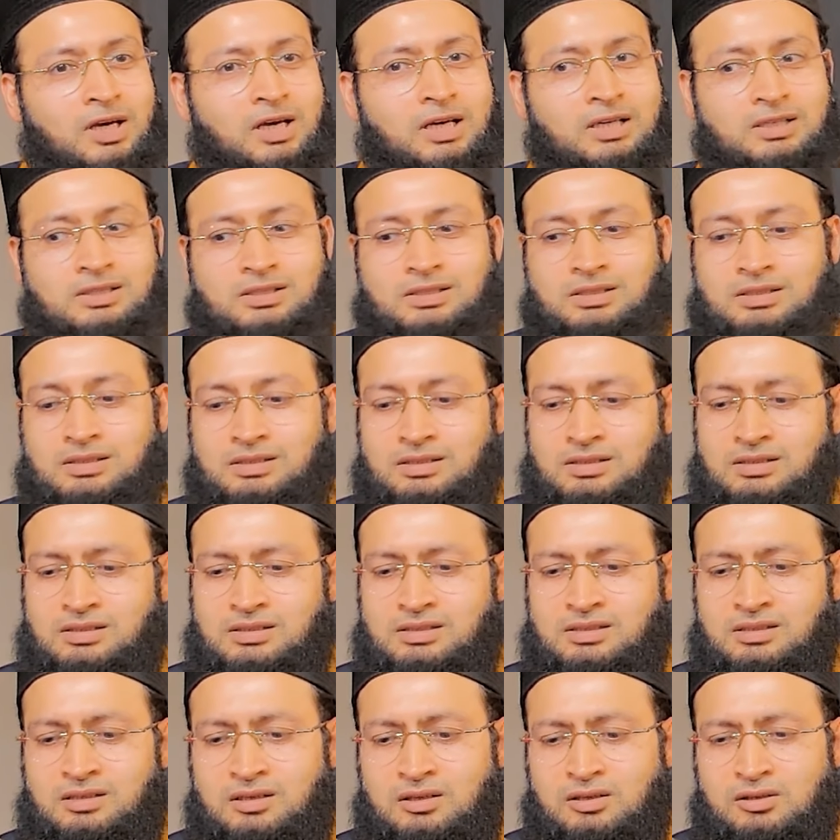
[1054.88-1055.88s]
Is
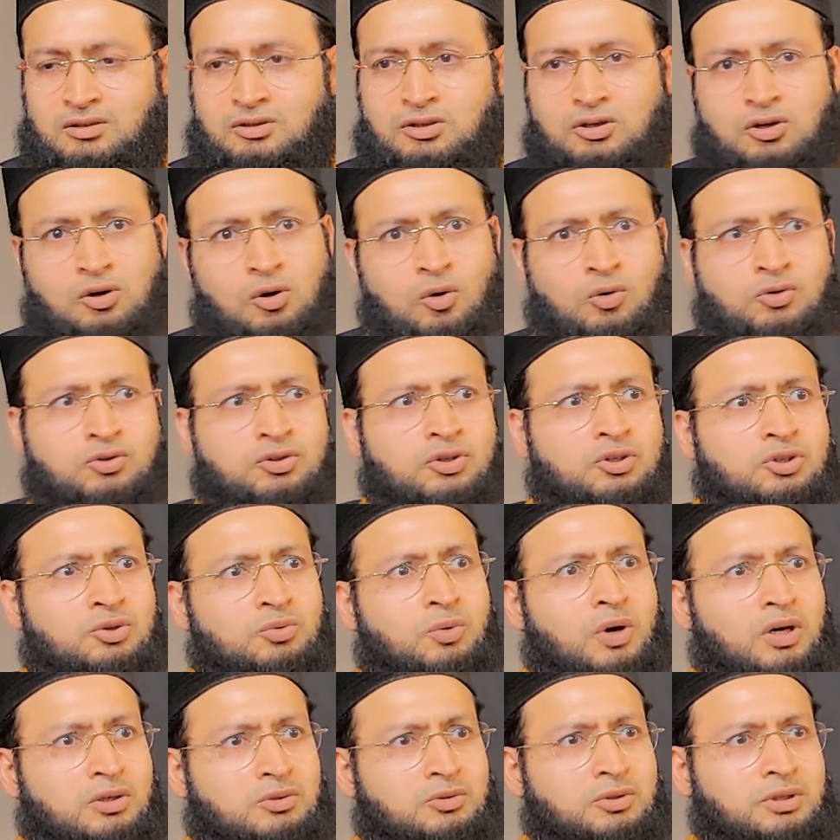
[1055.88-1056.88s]
the closer
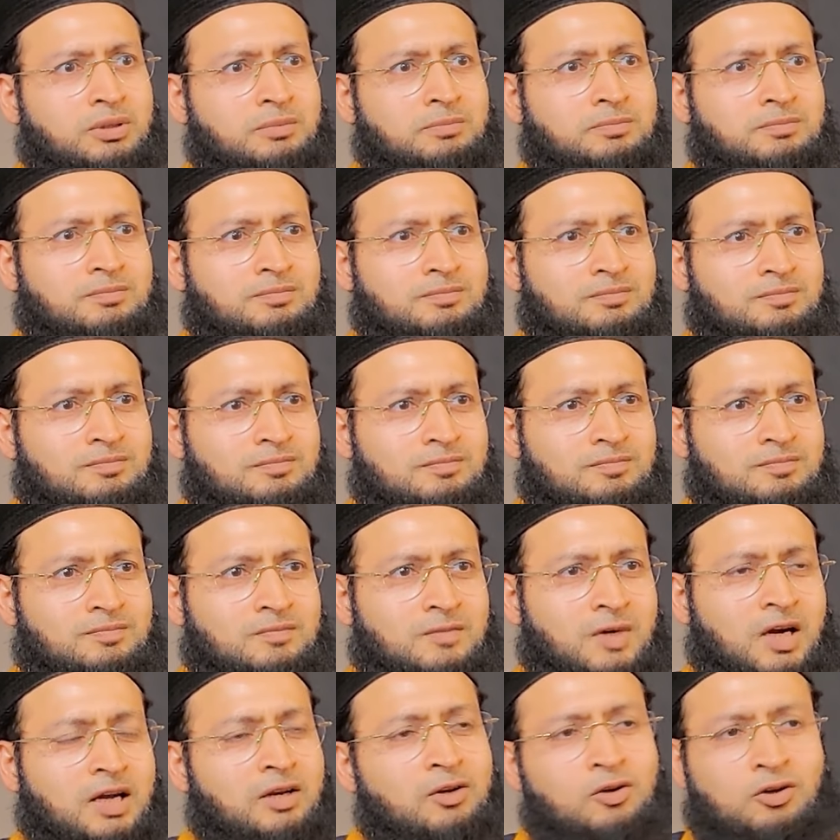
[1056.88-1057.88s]
you are to him,
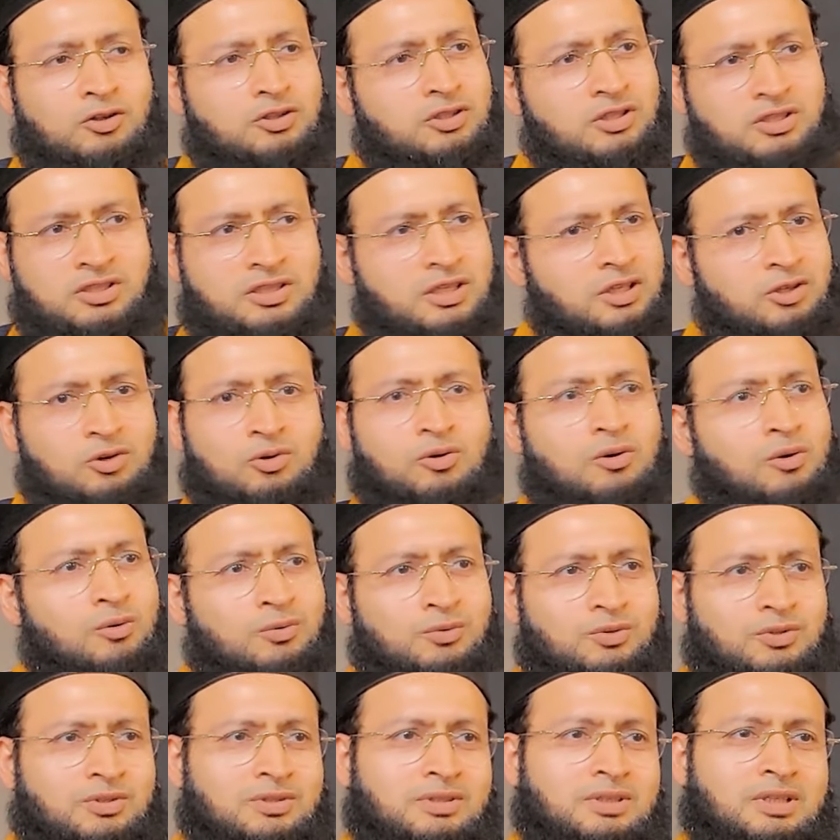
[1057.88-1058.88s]
and not just in your
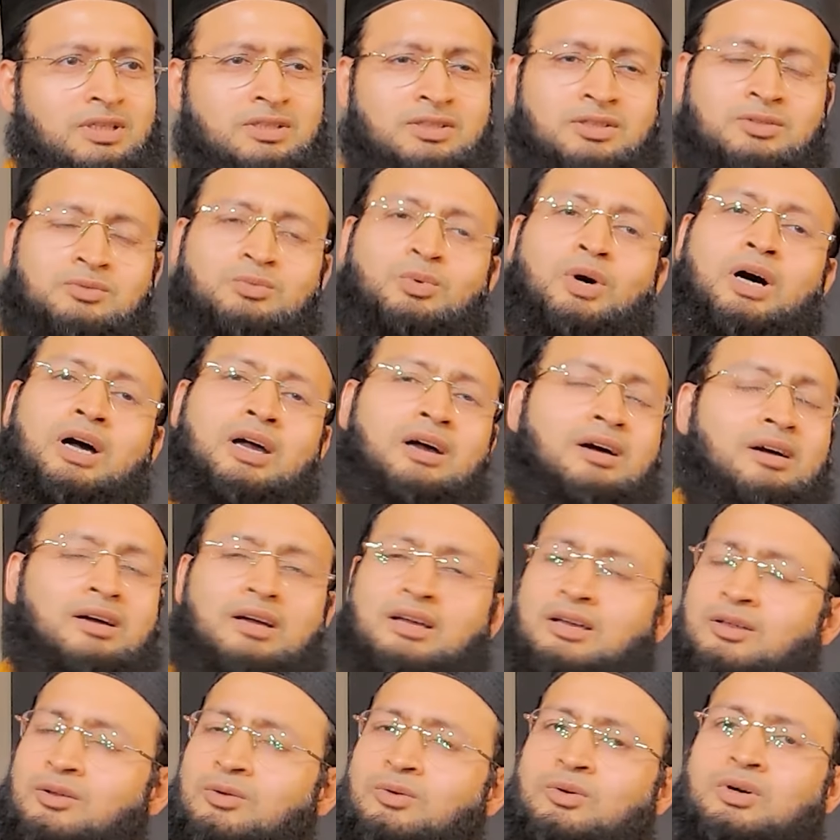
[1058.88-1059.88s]
clothes. This is why,
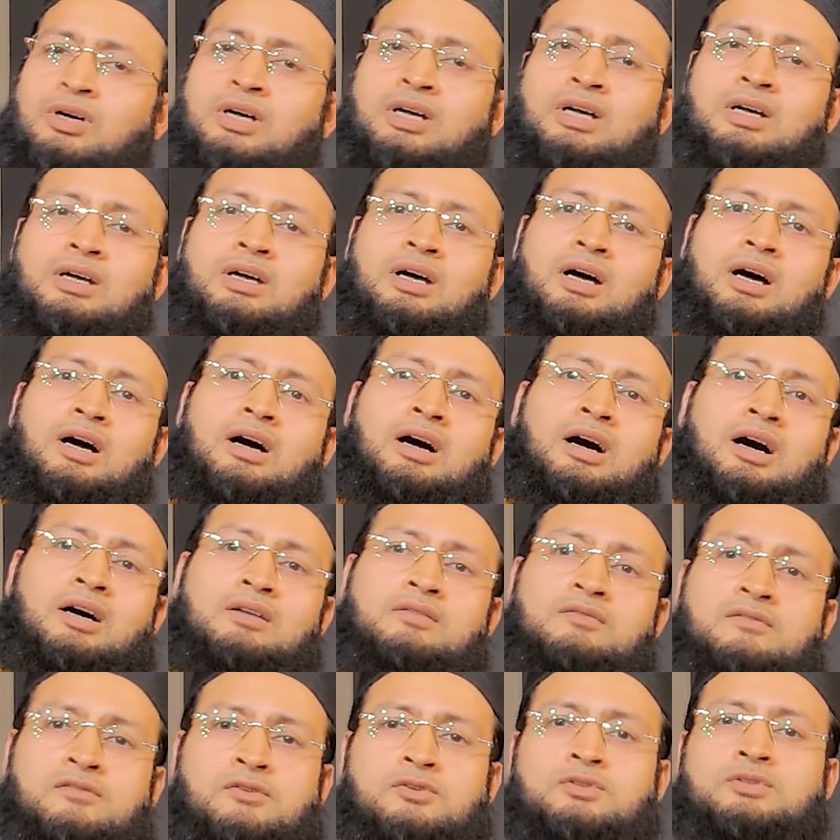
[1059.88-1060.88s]
you know,
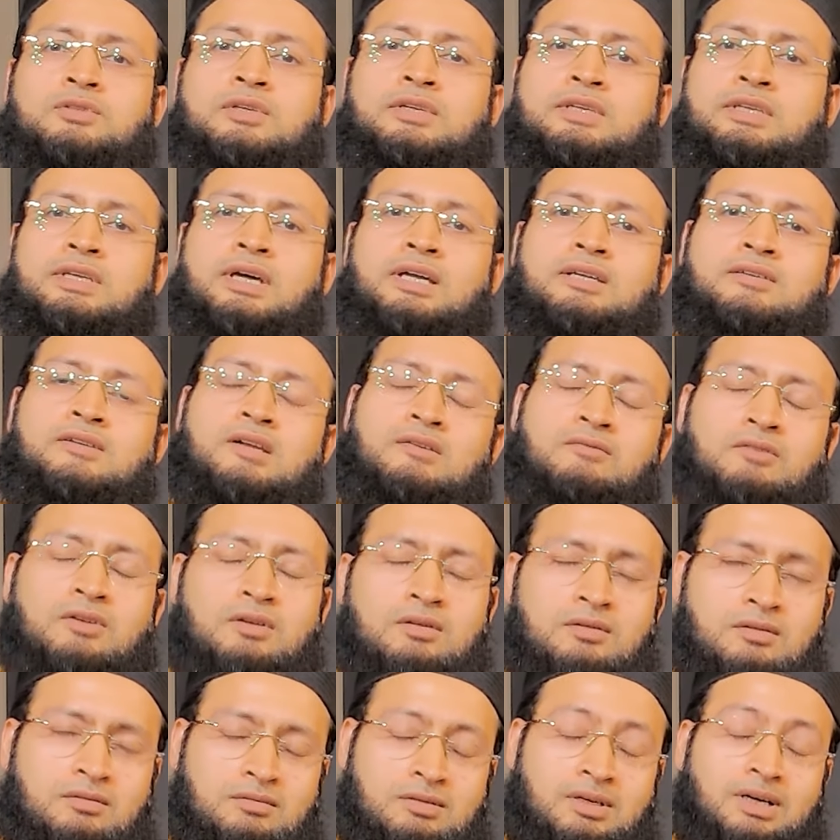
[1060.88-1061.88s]
unfortunately I
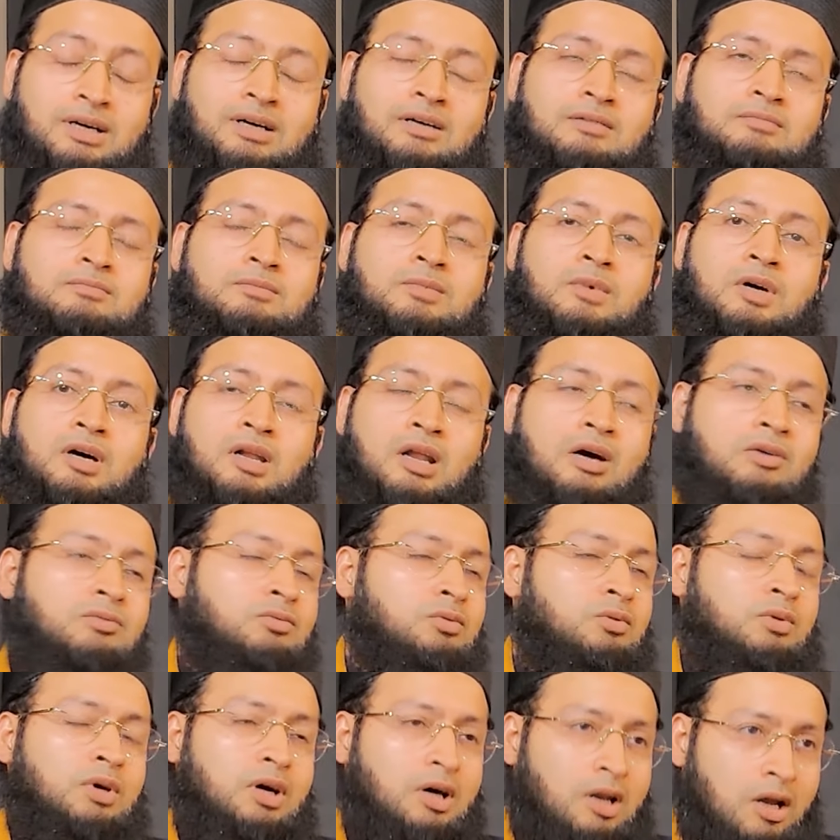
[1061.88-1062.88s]
travel
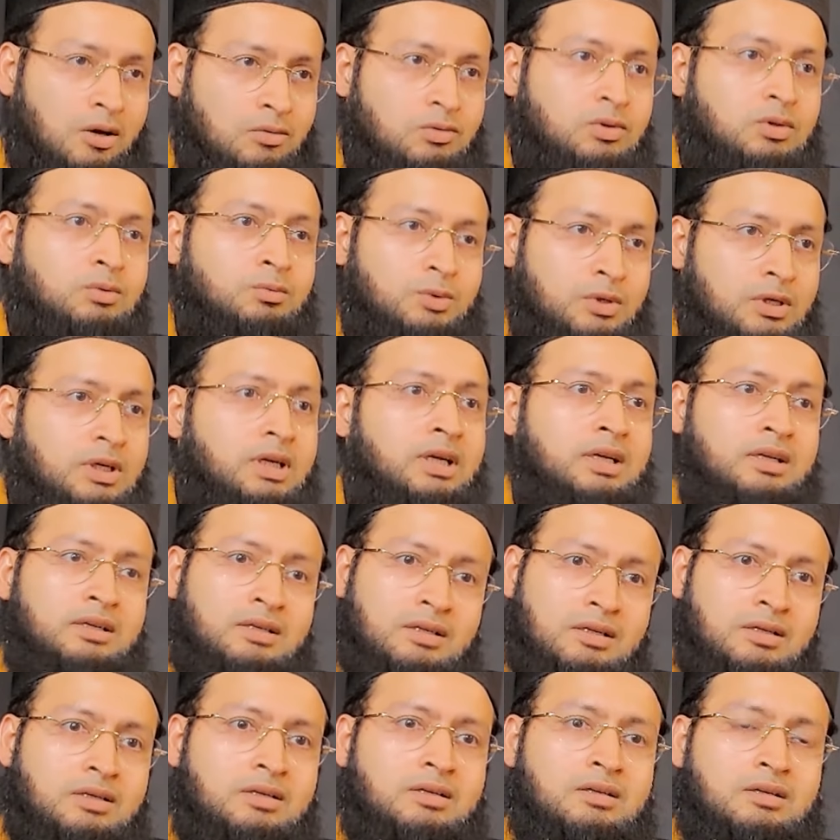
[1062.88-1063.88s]
around the world,
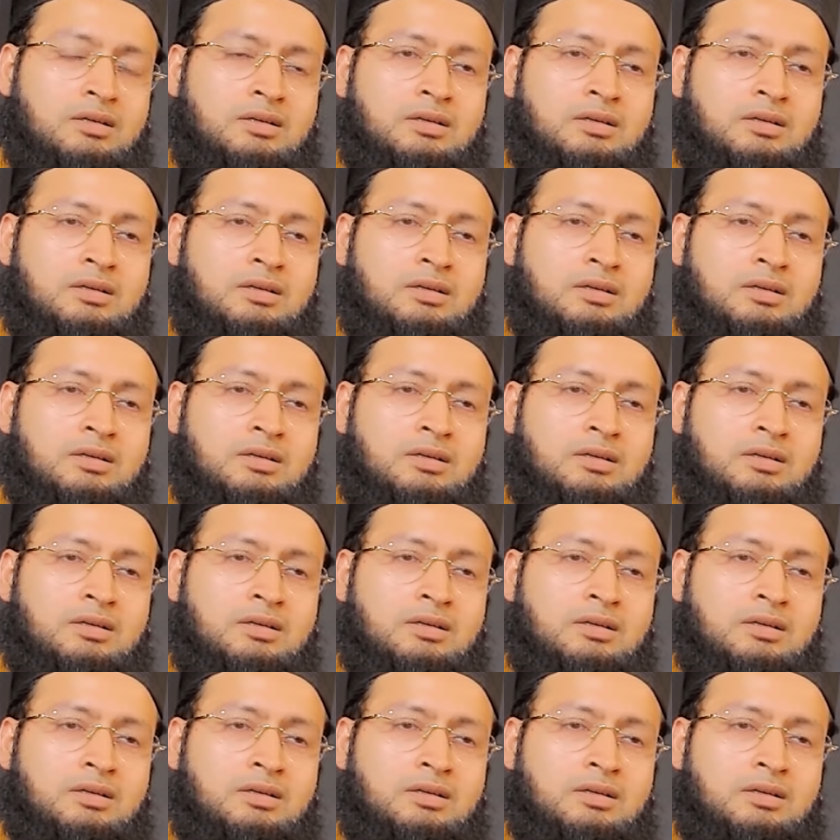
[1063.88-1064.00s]
and